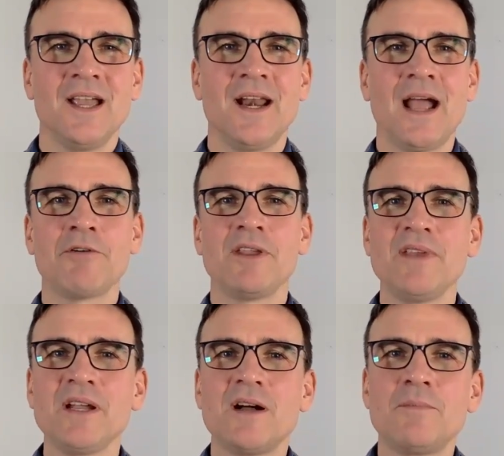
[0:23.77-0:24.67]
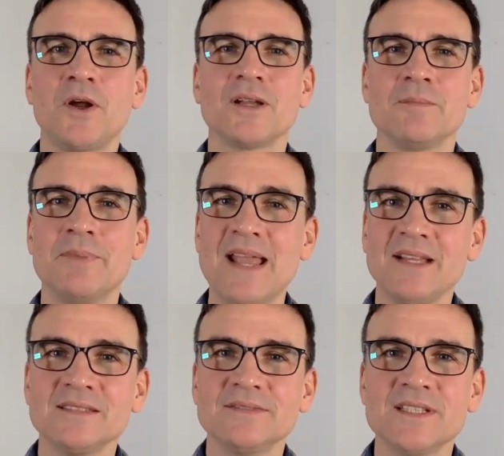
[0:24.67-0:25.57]
And how giving up on
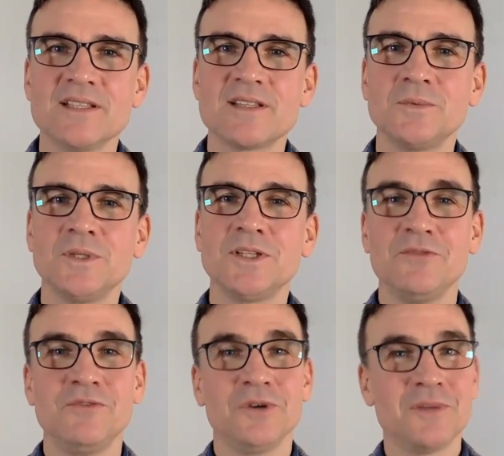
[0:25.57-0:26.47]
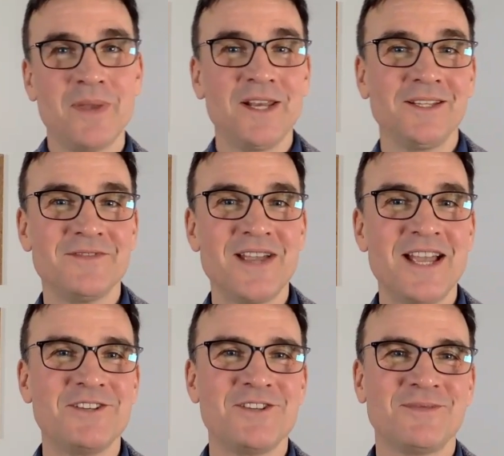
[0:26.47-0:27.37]
competitiveness will give you a competitive
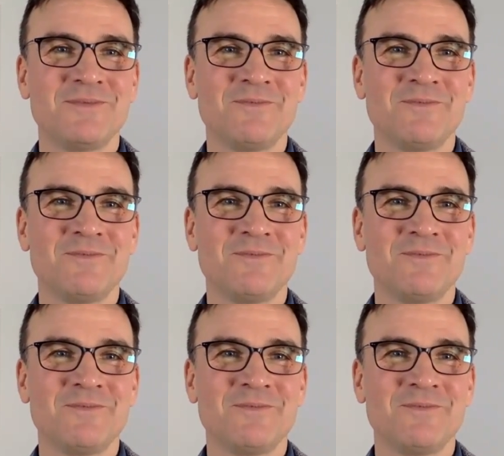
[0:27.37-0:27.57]
edge.